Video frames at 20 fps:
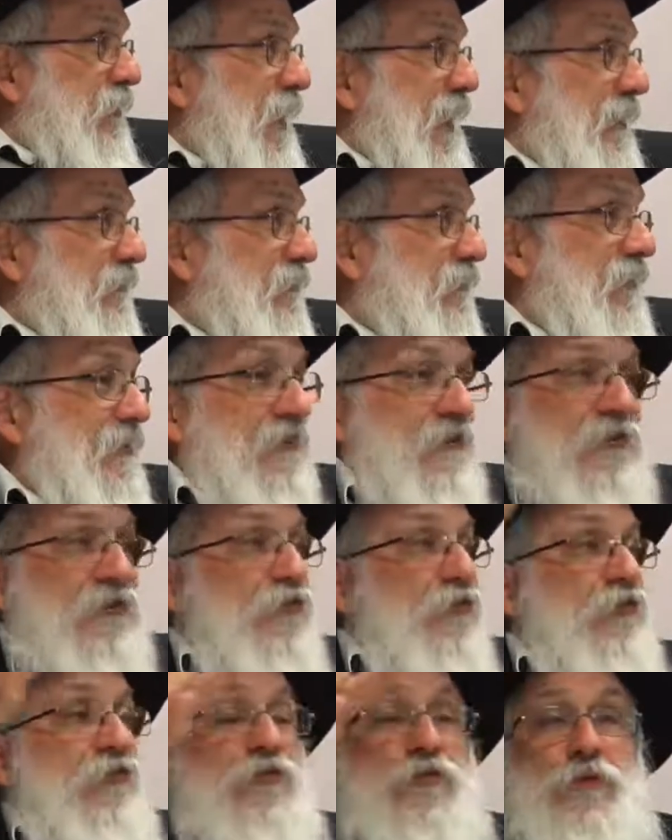God didn't
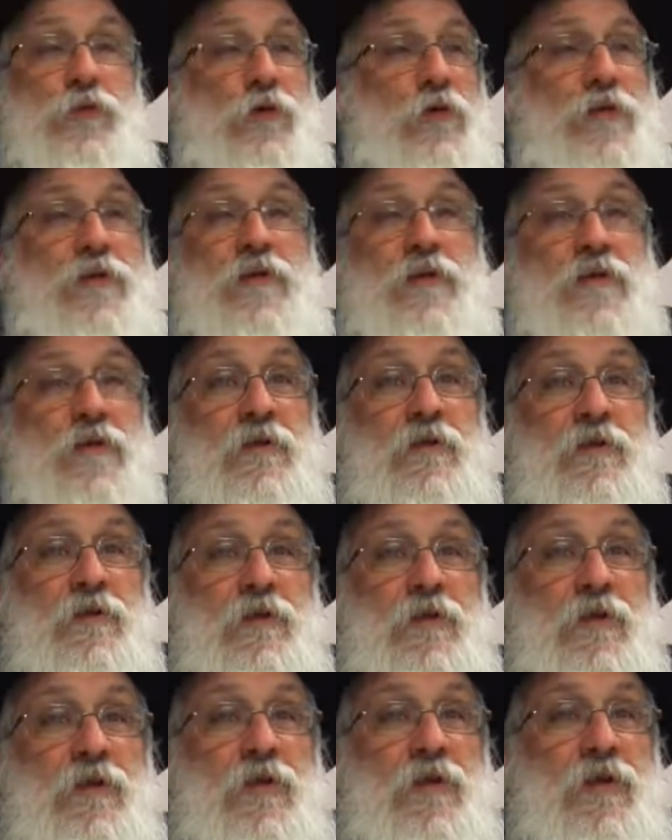destroy.
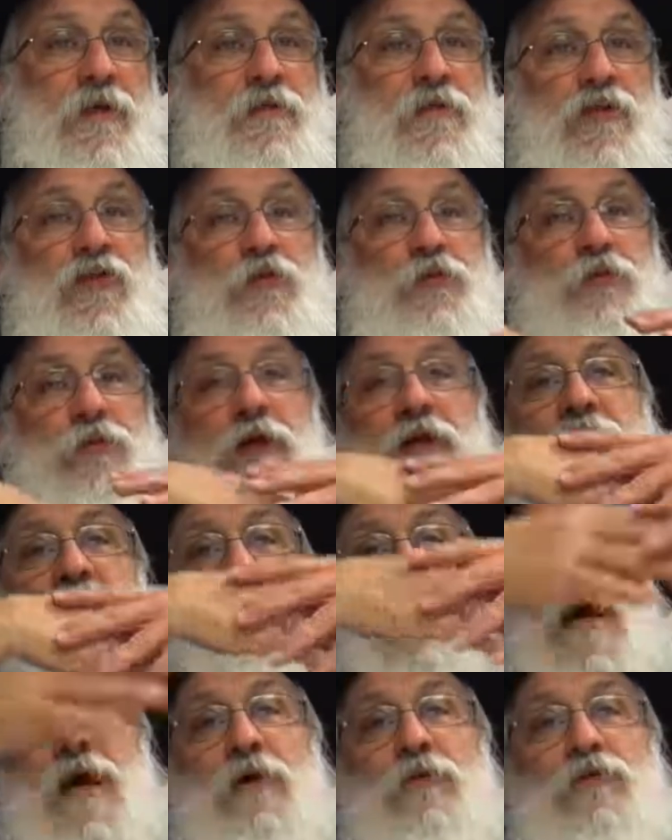He just spread
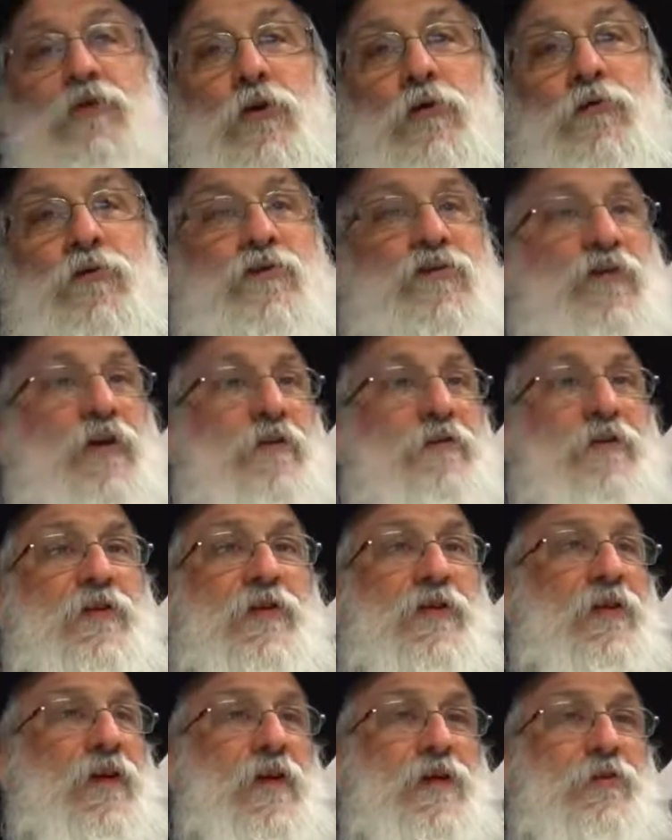them out over
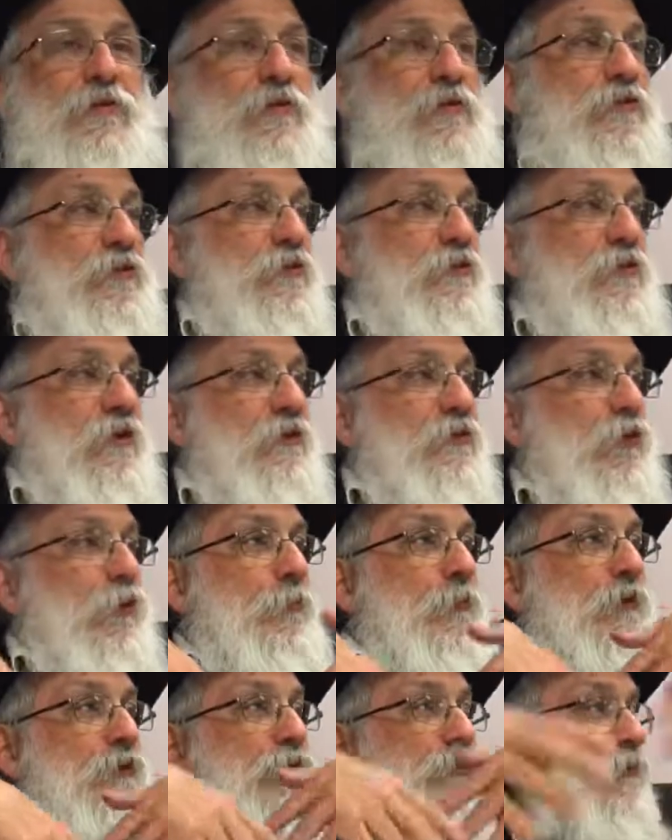70 languages that
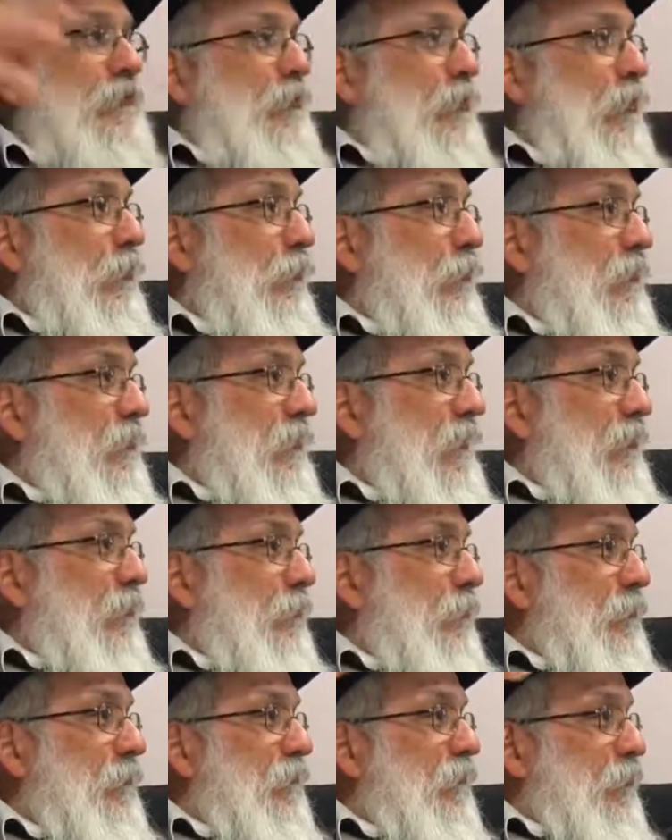nobody should know what the other
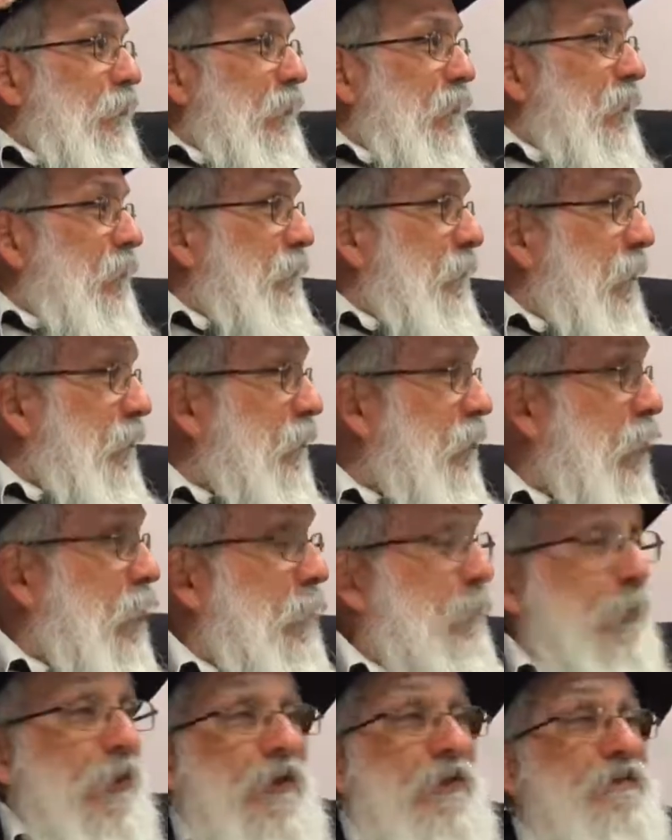one was talking about.
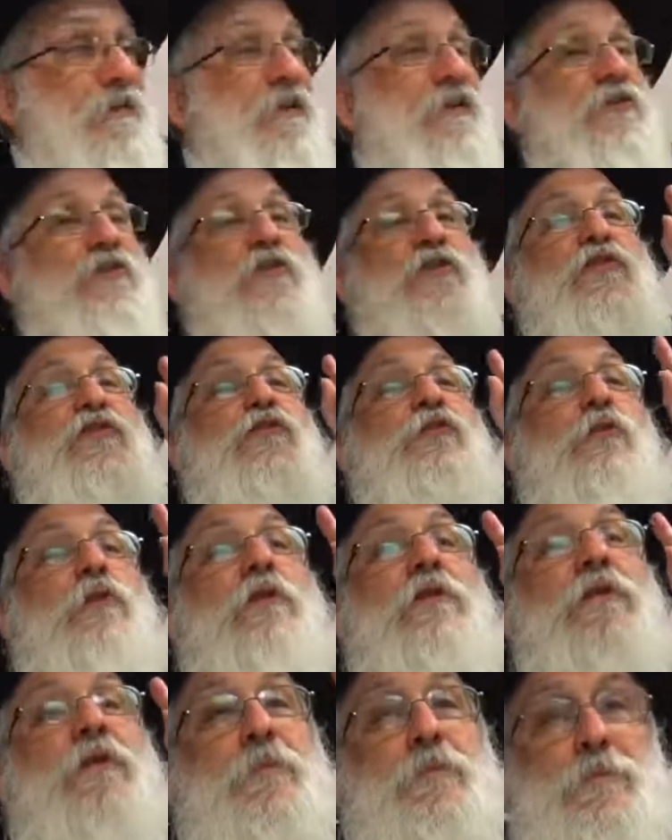But he didn't
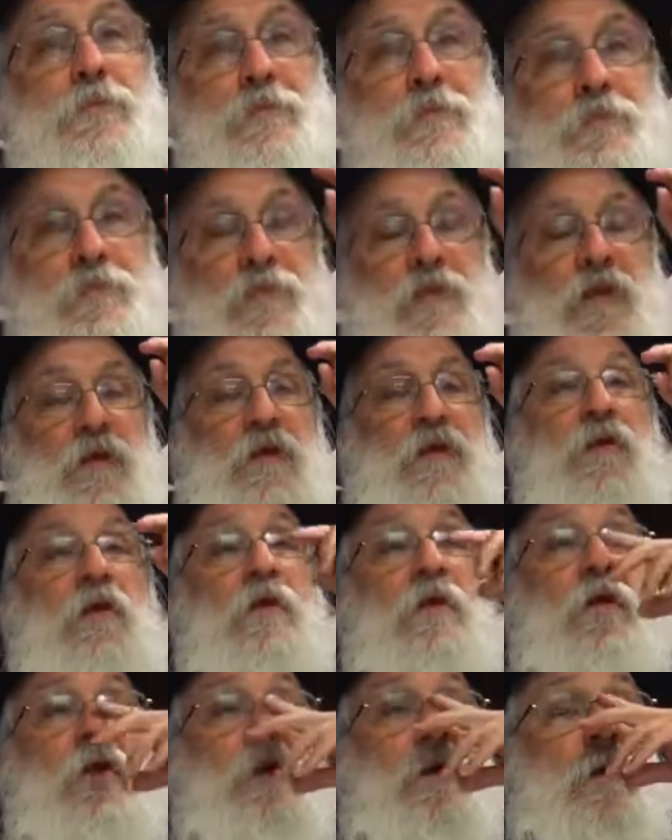destroy them.
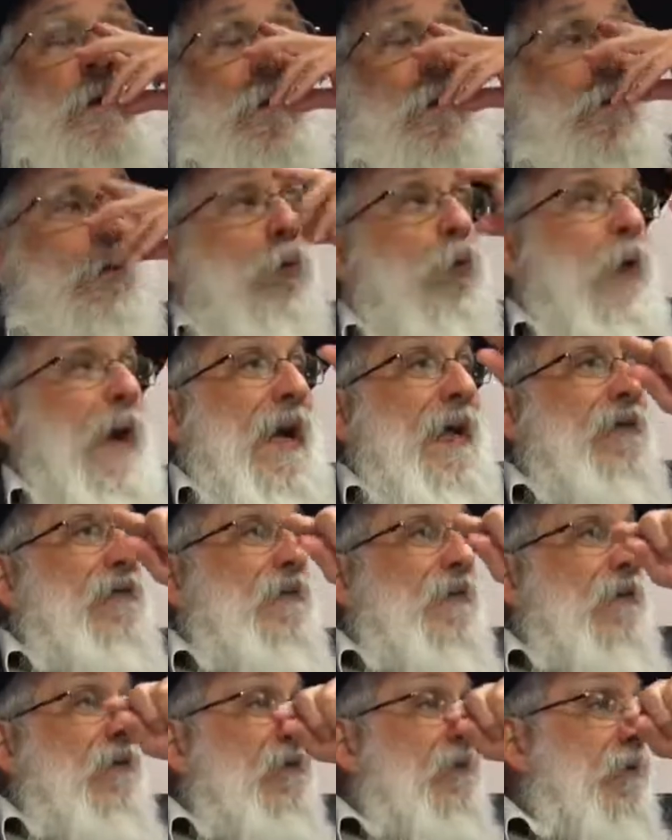Why
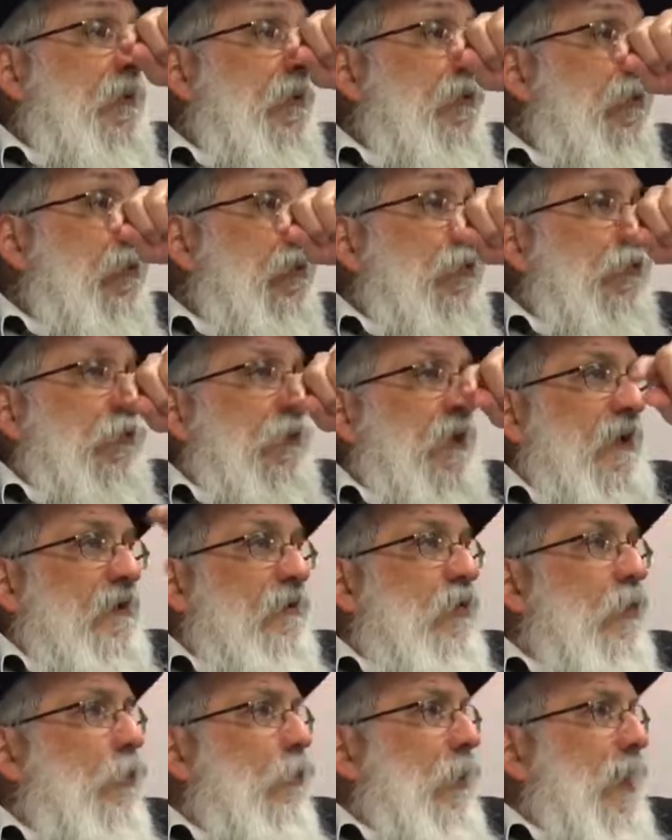didn't he do it
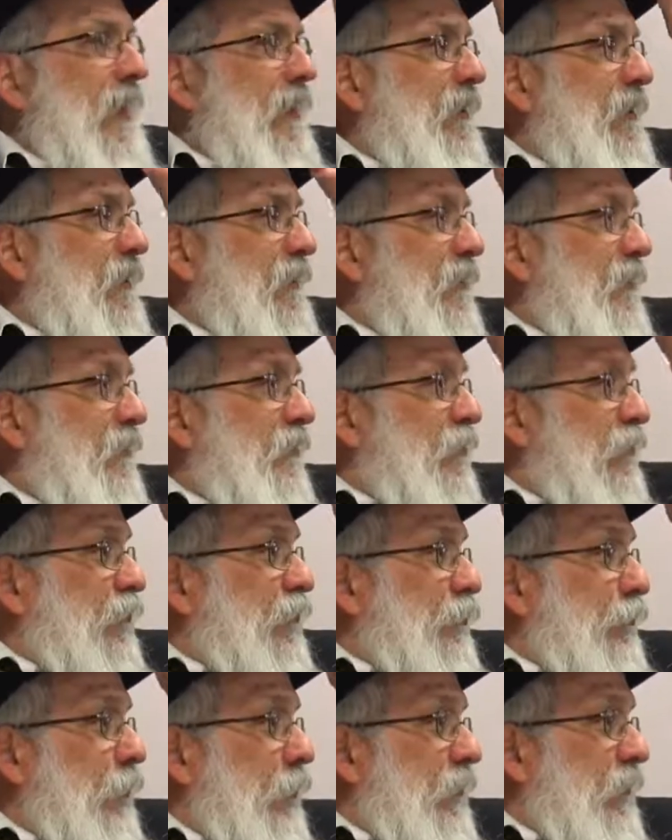Yulet? Why didn't he
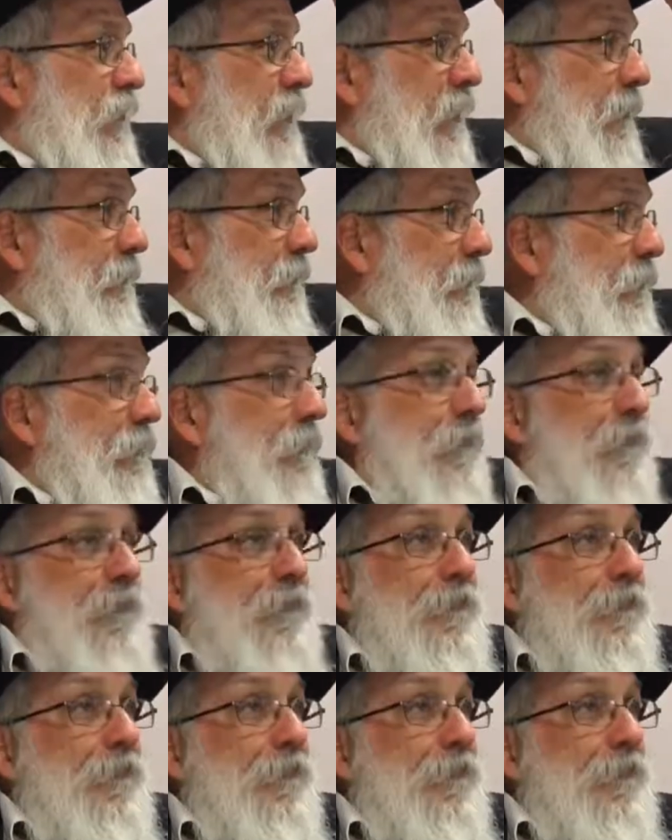destroy them?